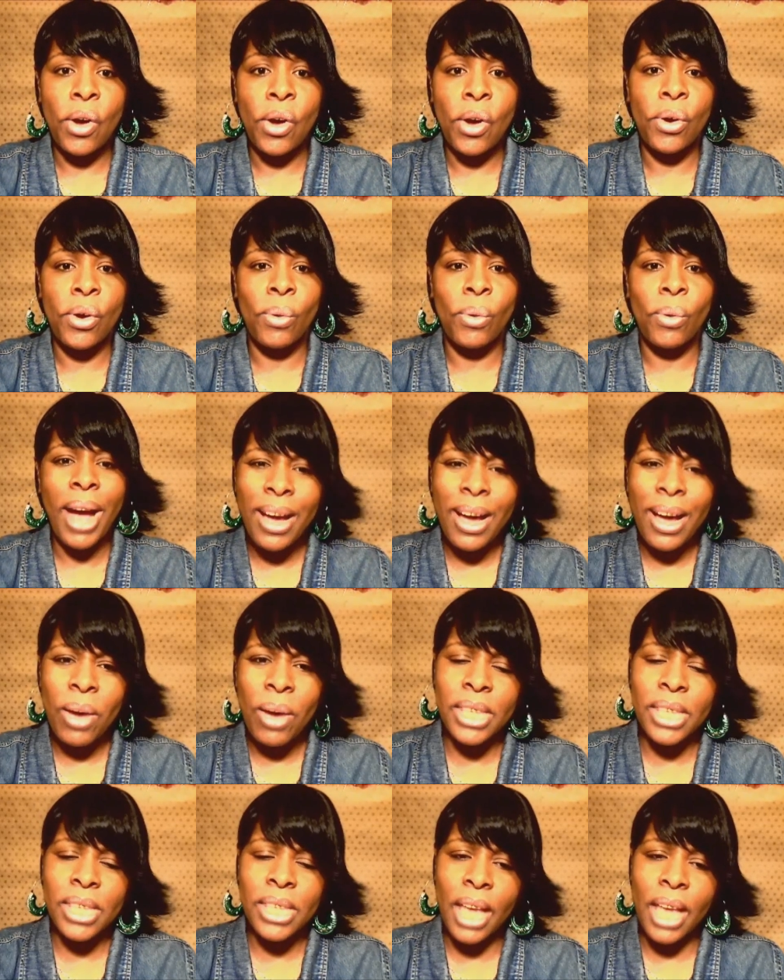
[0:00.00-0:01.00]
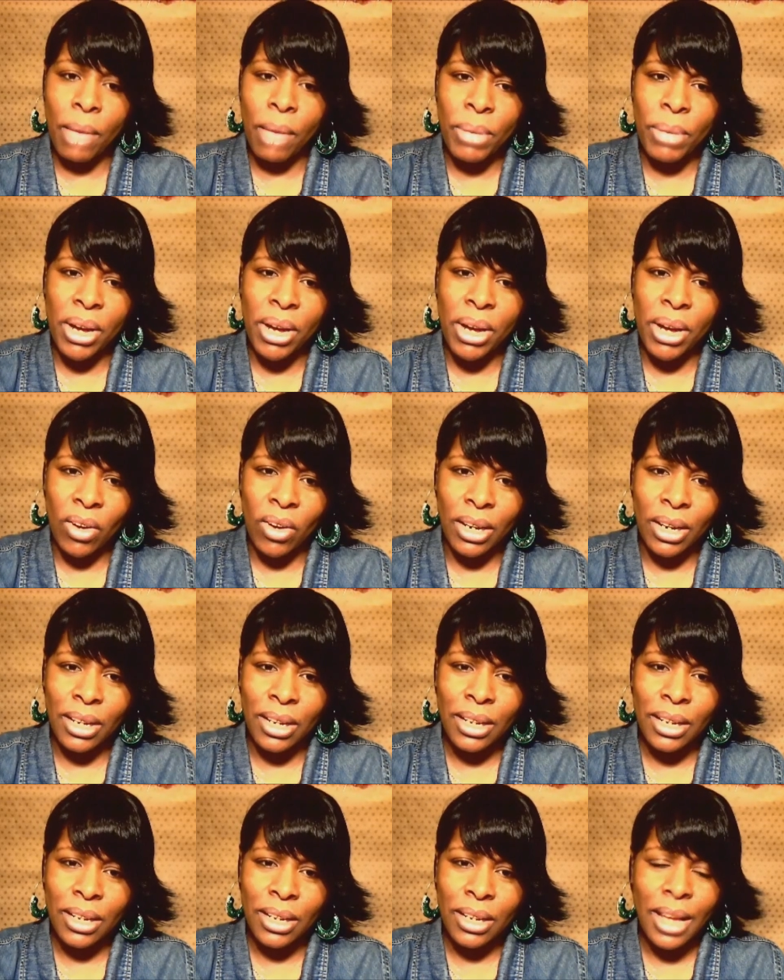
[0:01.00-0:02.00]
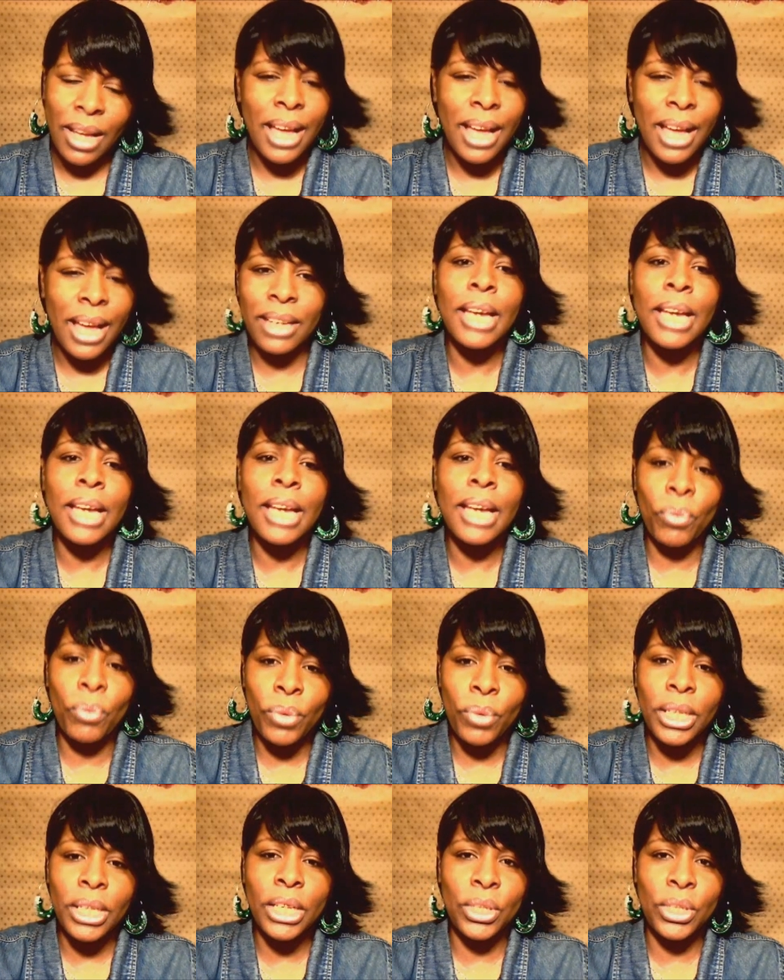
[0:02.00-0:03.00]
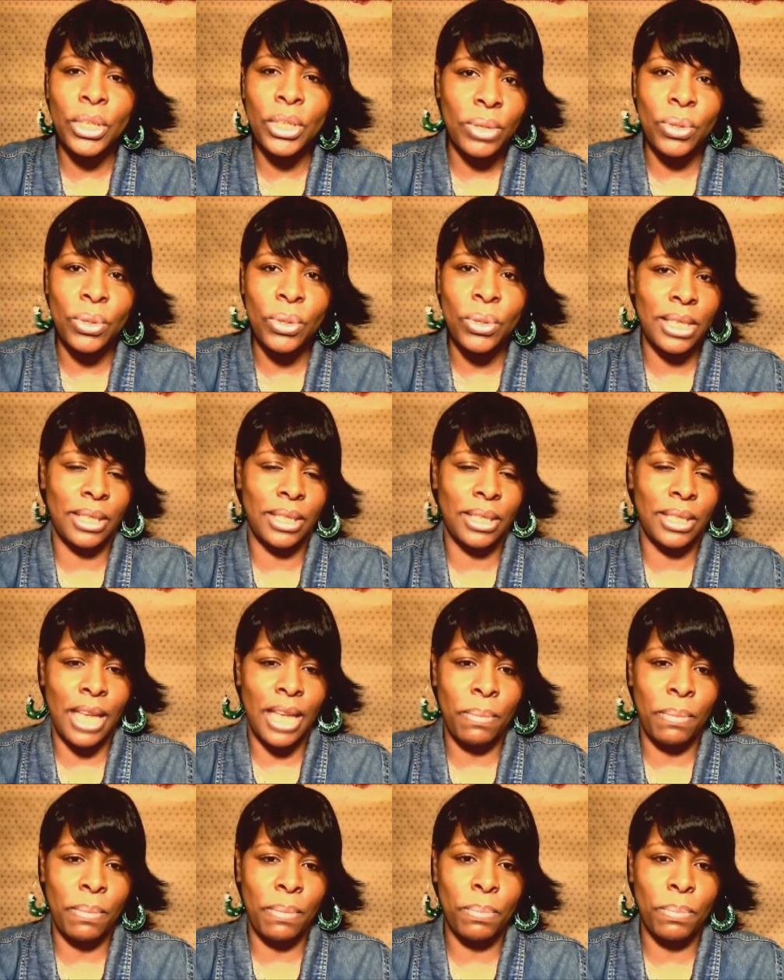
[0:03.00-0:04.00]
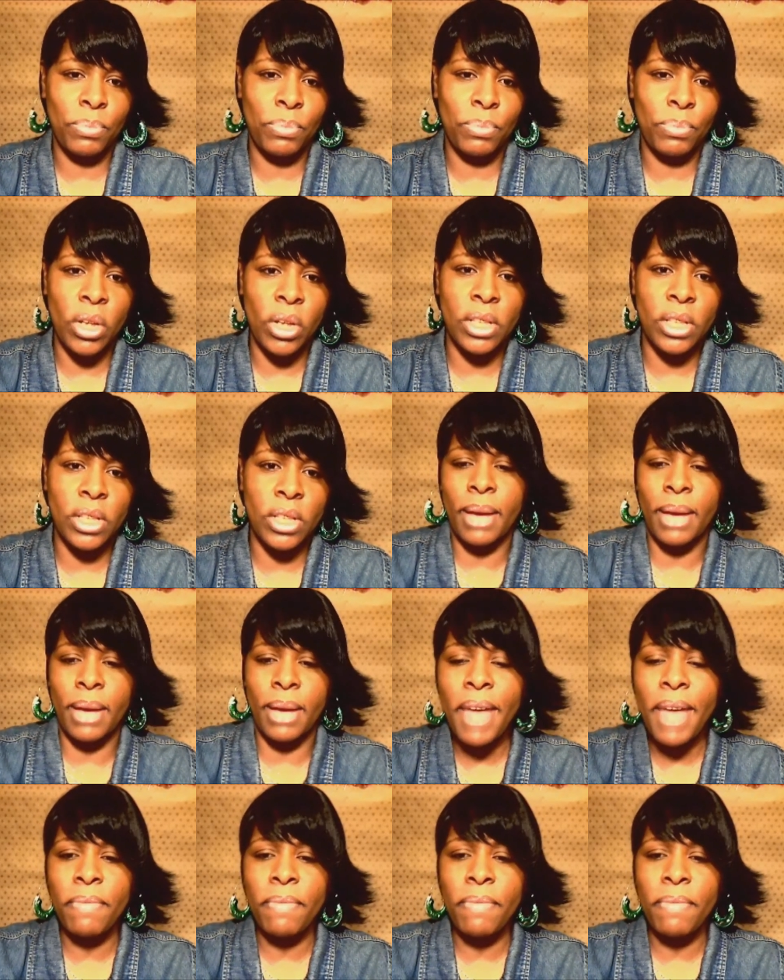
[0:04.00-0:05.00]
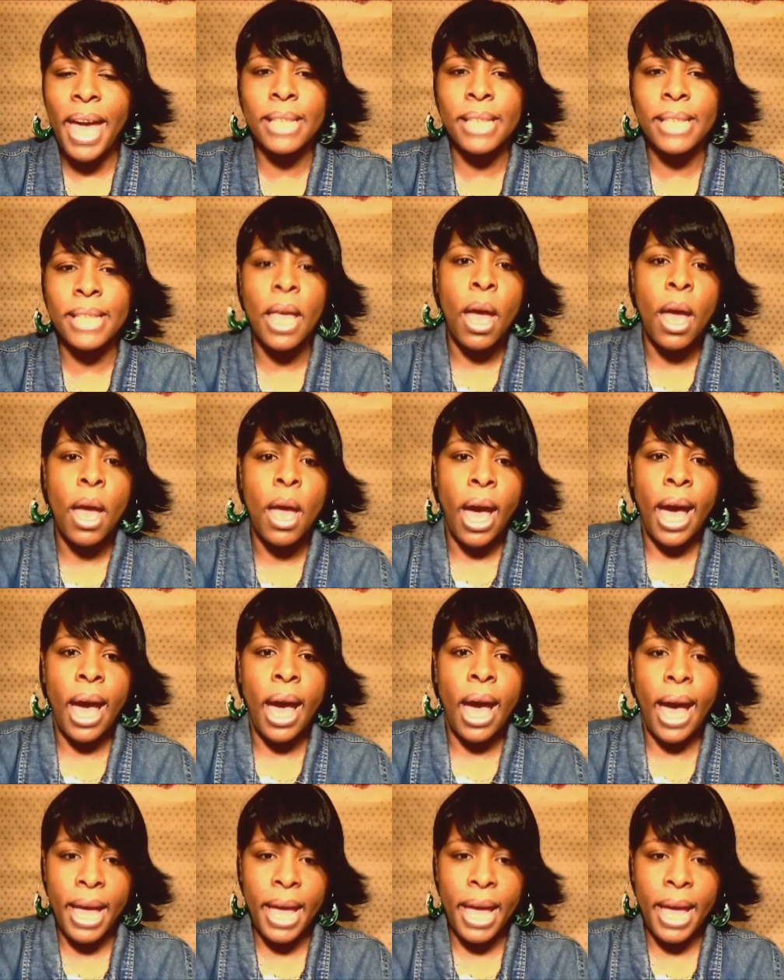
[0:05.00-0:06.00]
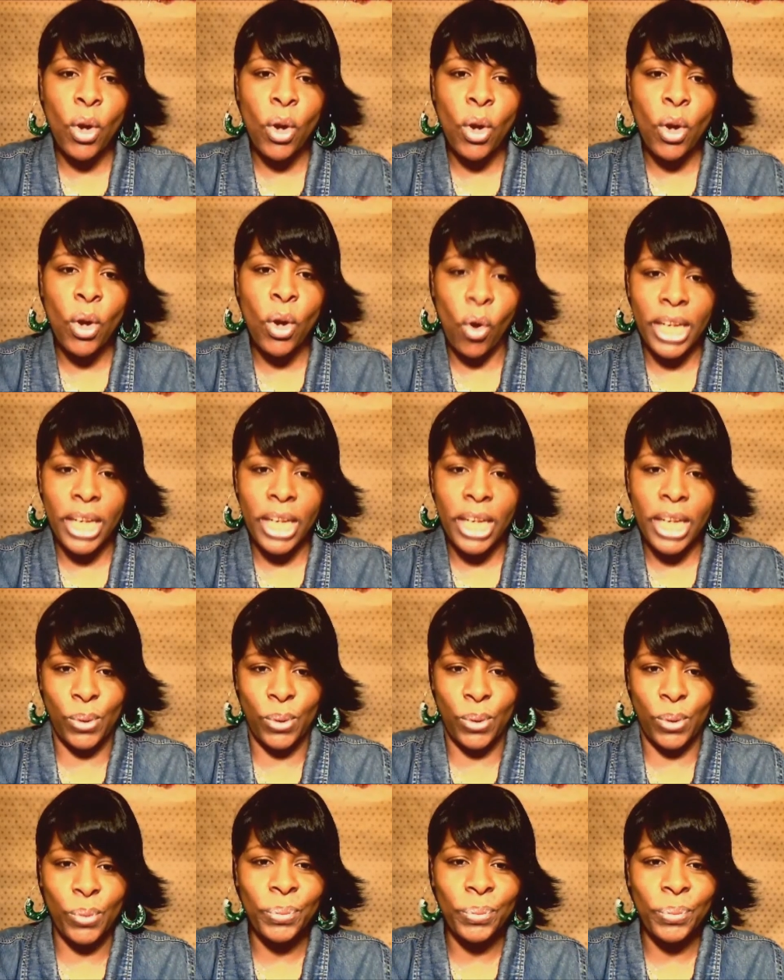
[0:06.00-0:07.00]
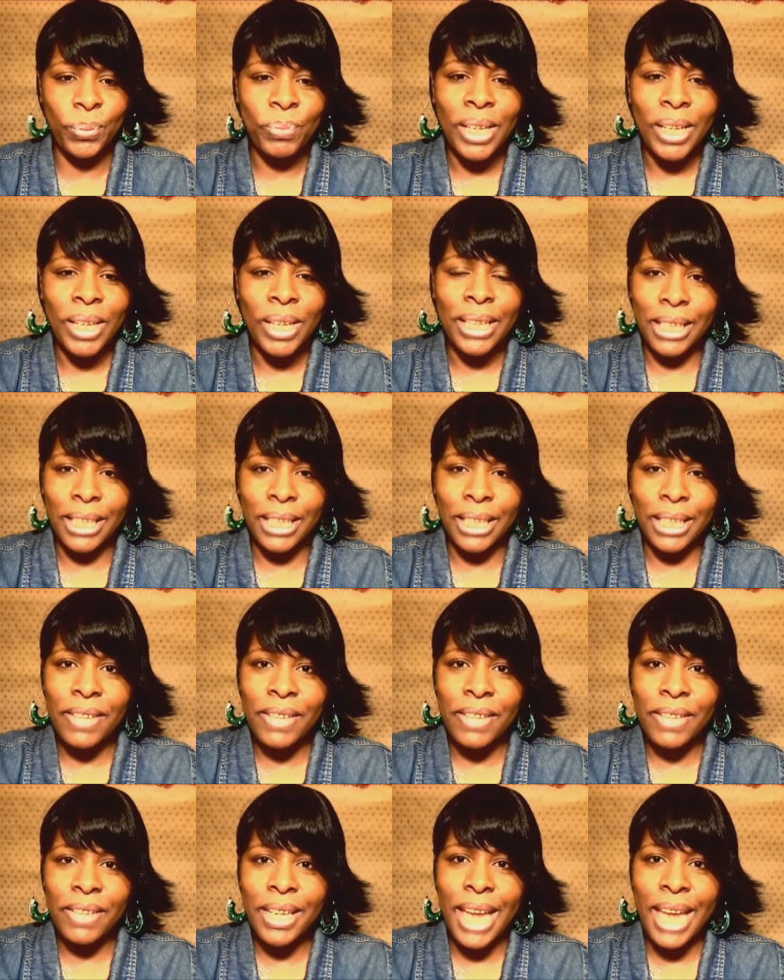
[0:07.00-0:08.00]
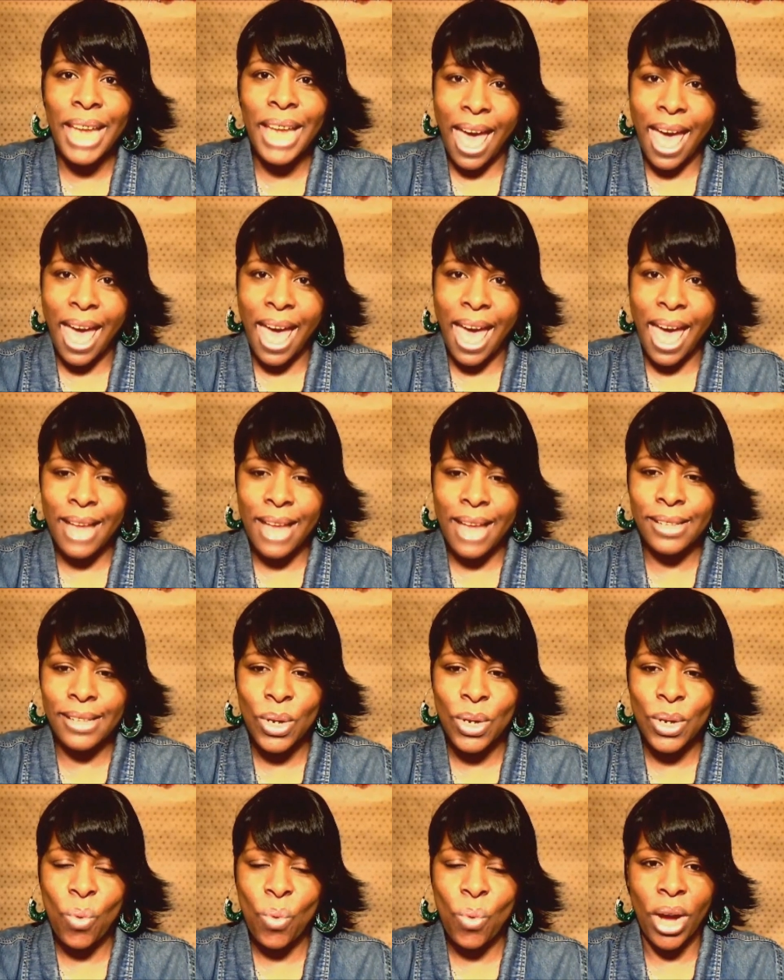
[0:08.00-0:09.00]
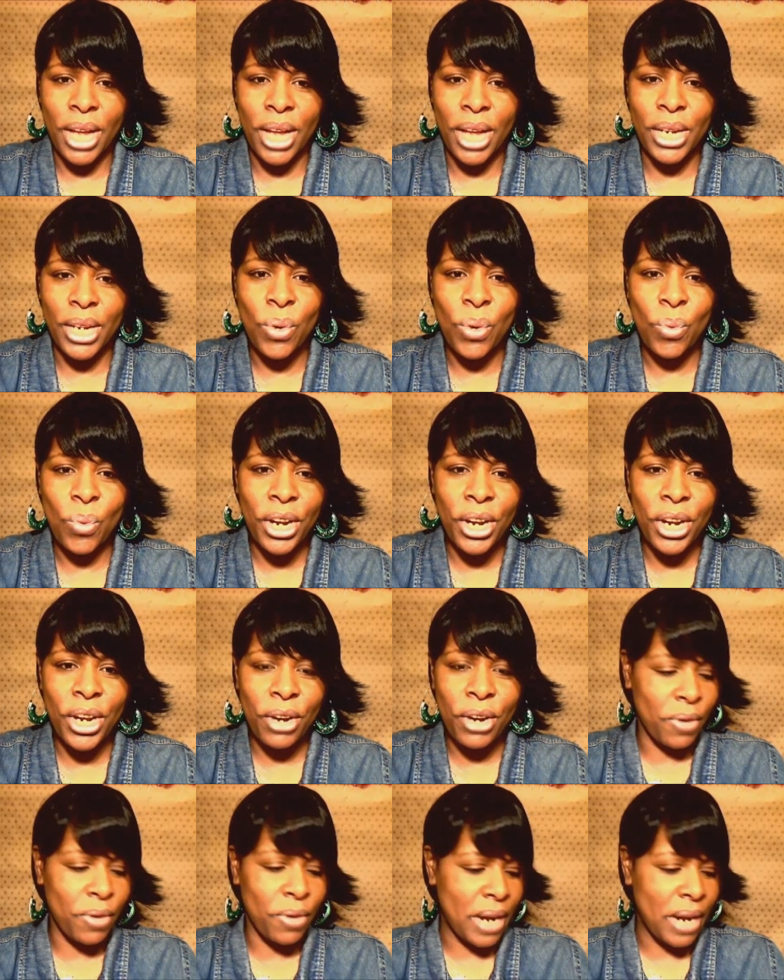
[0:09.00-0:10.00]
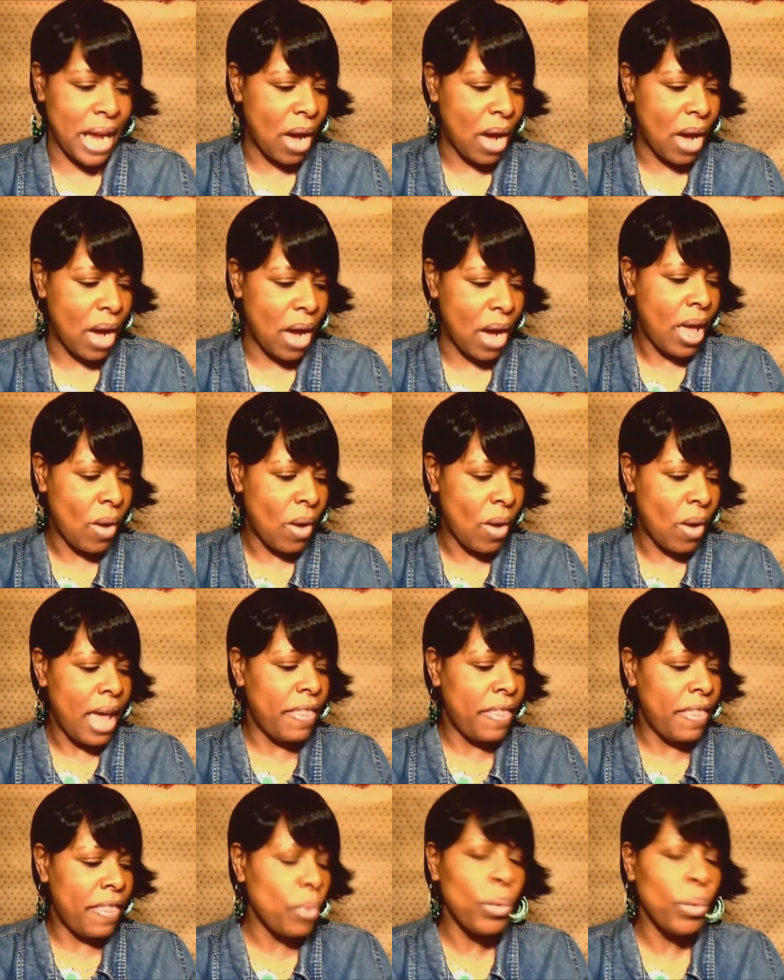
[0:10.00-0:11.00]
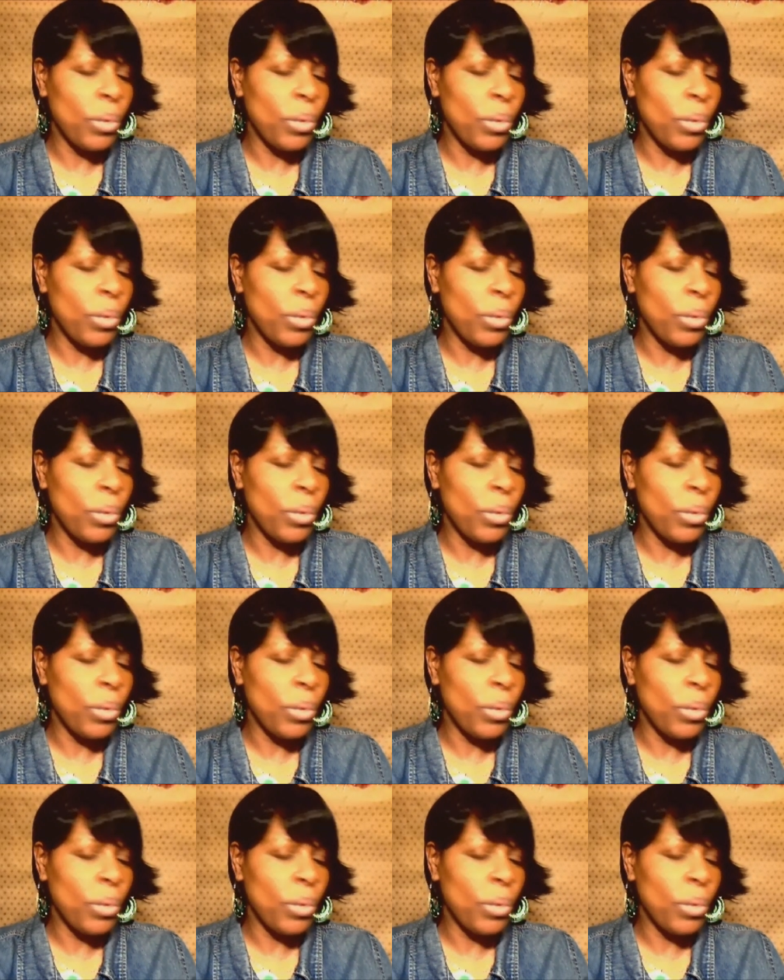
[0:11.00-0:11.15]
Why I always say I'm a gonna? I really do need to stop talking so damn fast. I'm going to leave it at one winner for now. And they will